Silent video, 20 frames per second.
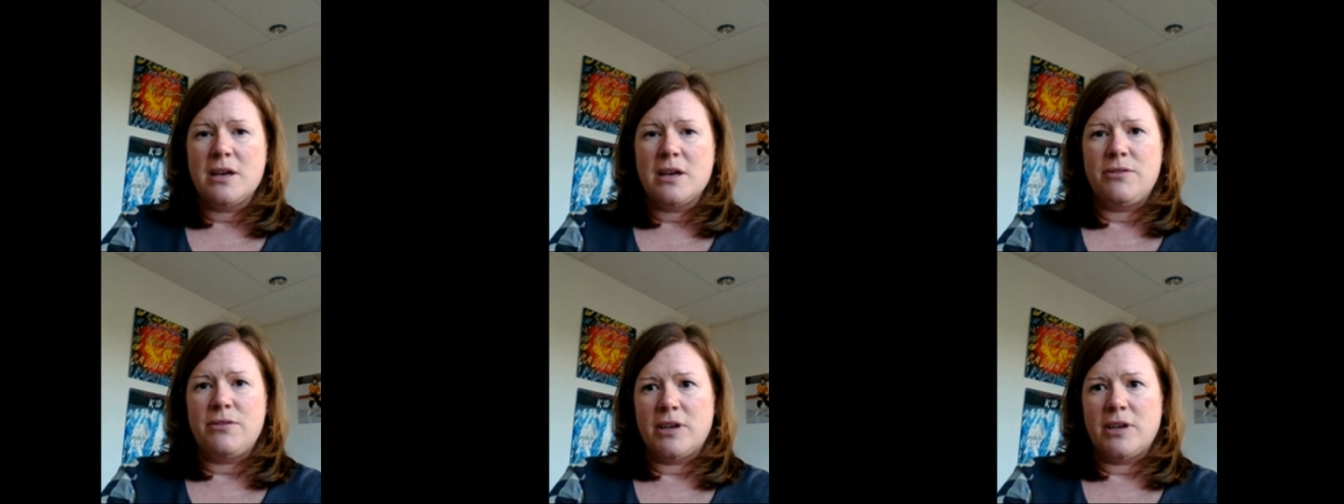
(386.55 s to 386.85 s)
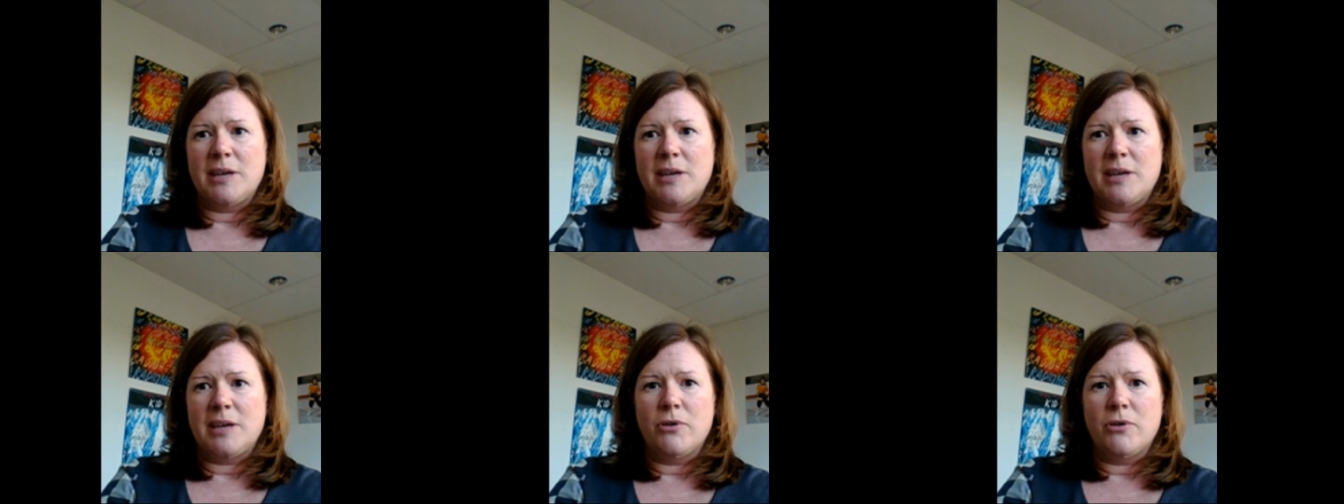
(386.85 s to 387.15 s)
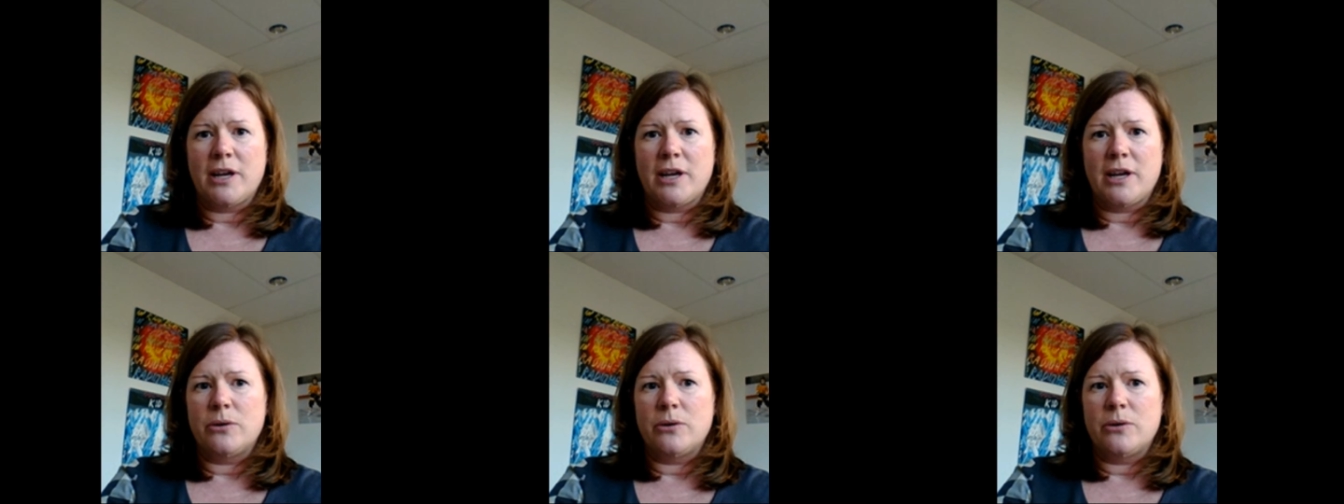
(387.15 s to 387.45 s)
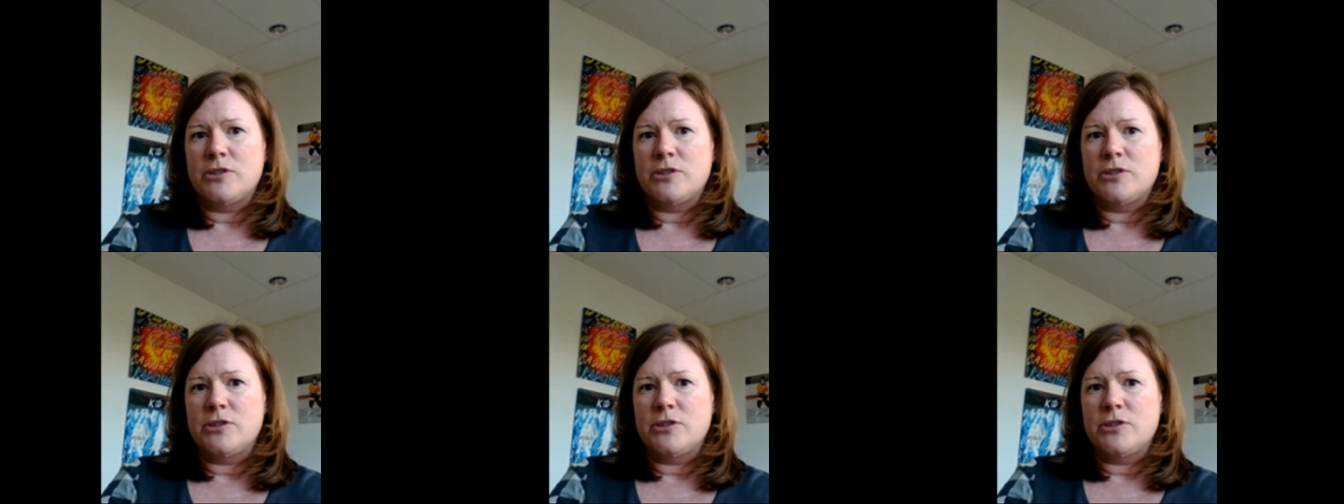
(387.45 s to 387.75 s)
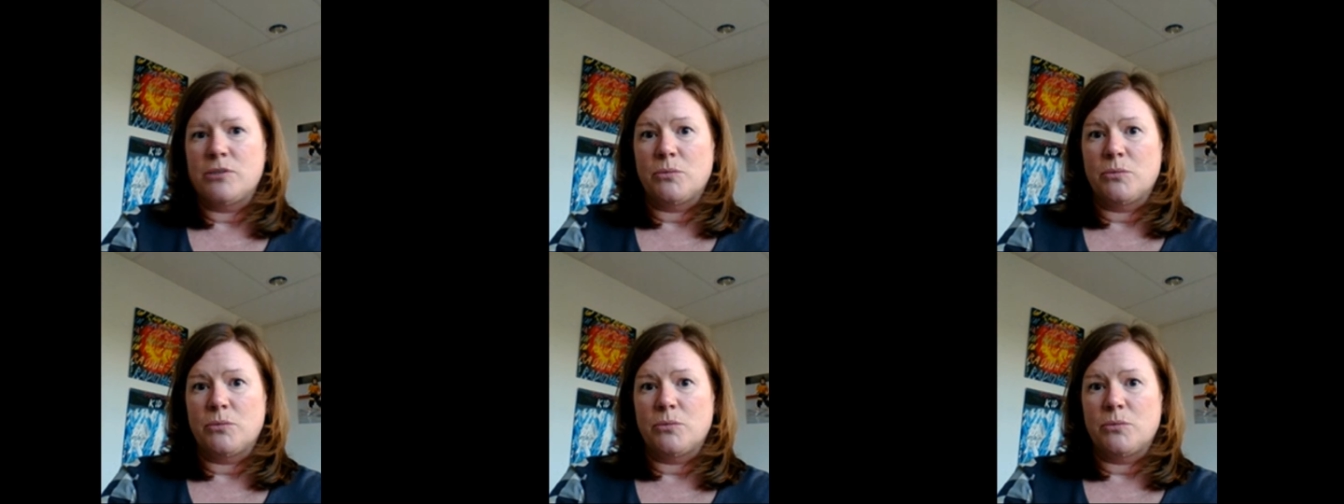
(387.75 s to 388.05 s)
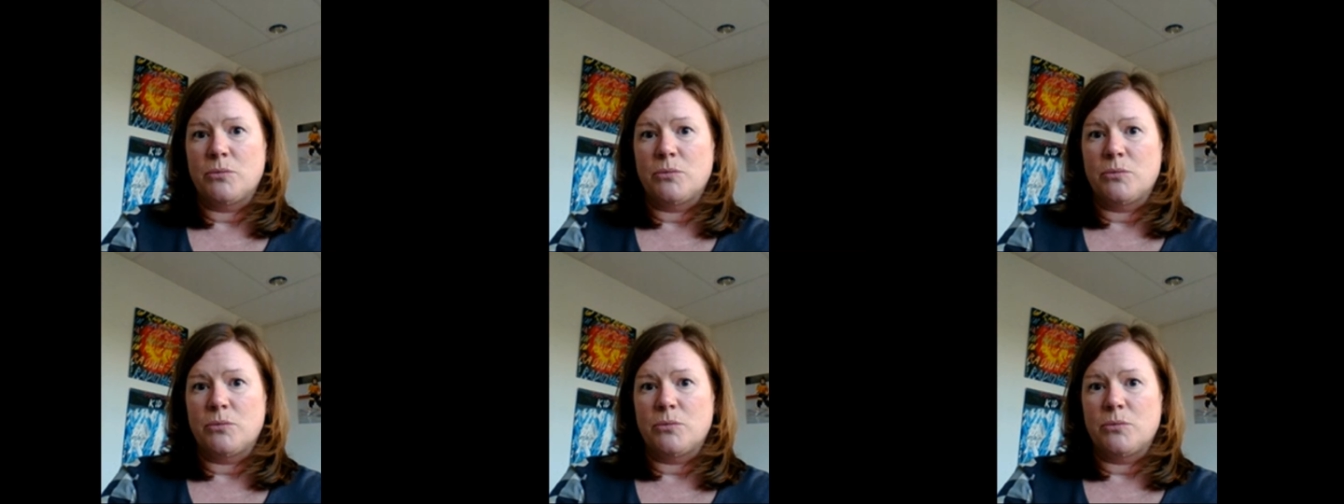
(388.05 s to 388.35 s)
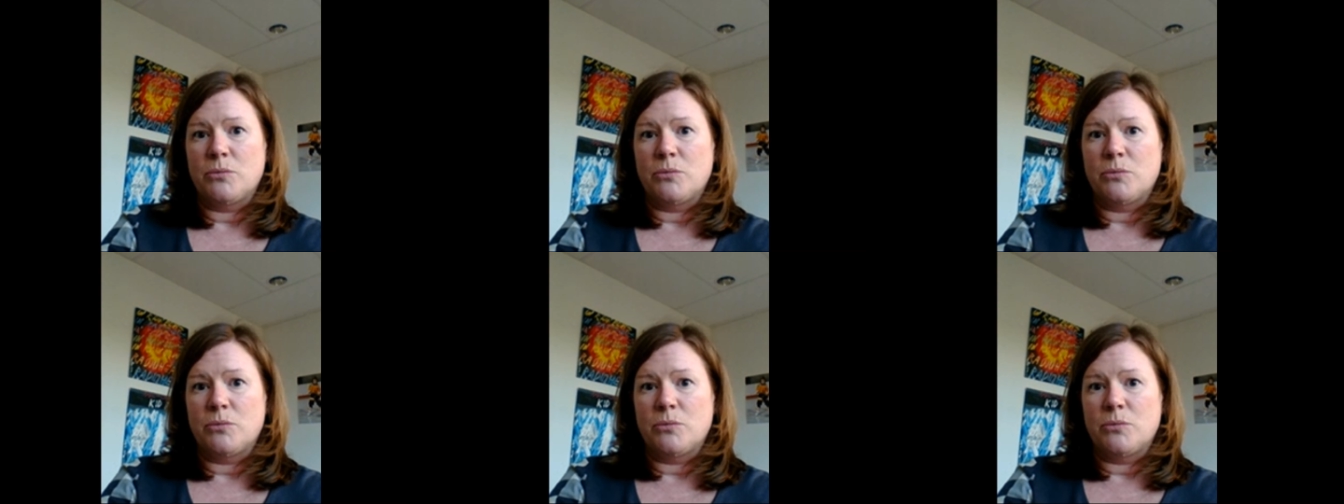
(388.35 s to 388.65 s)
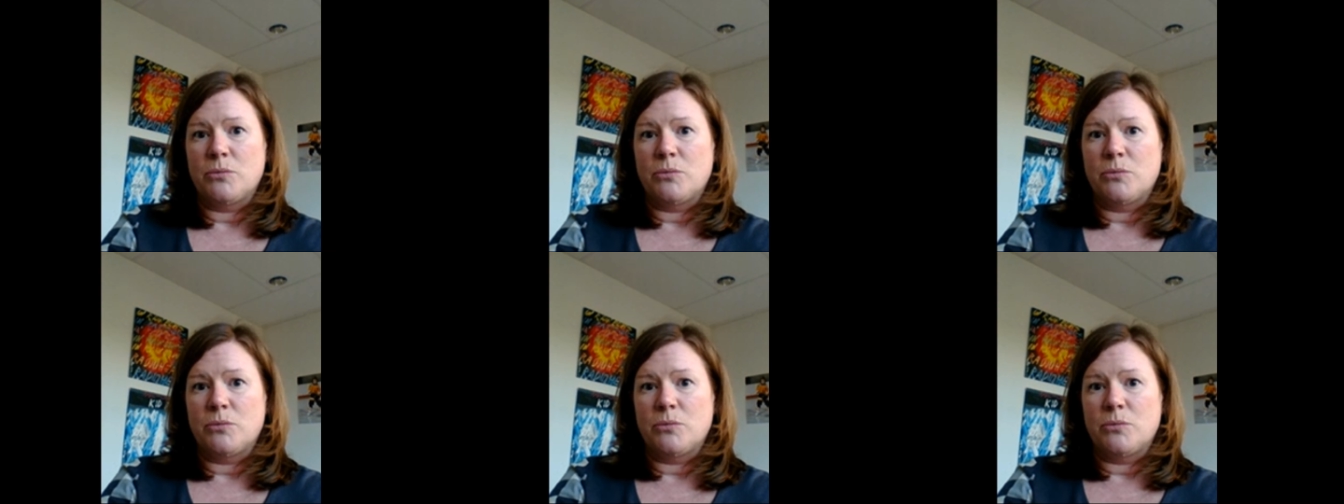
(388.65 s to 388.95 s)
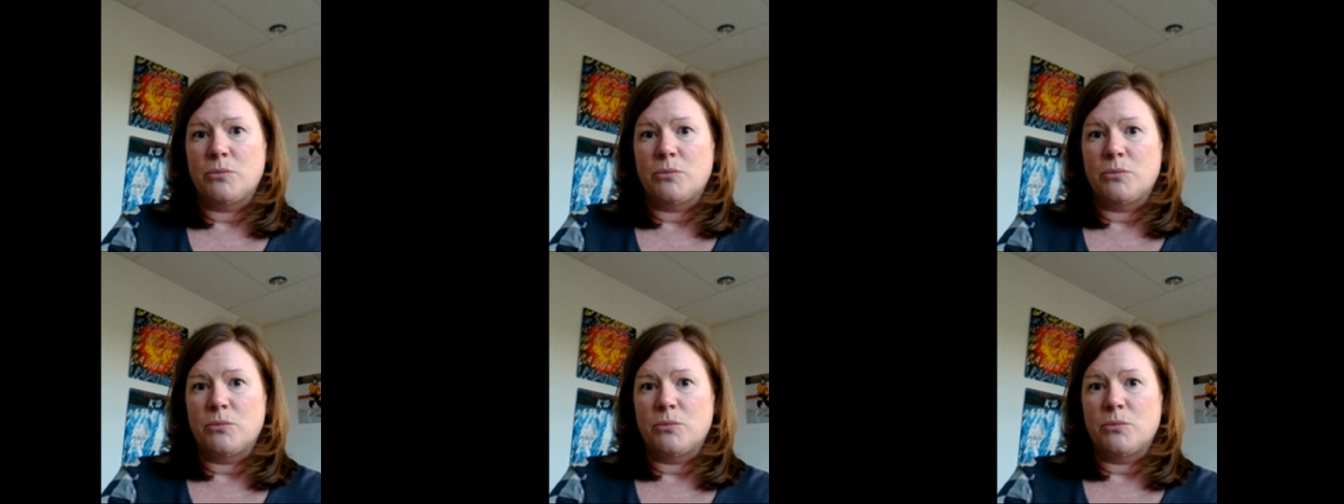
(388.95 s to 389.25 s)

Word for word: and thinking about how it is that we can apply that and where,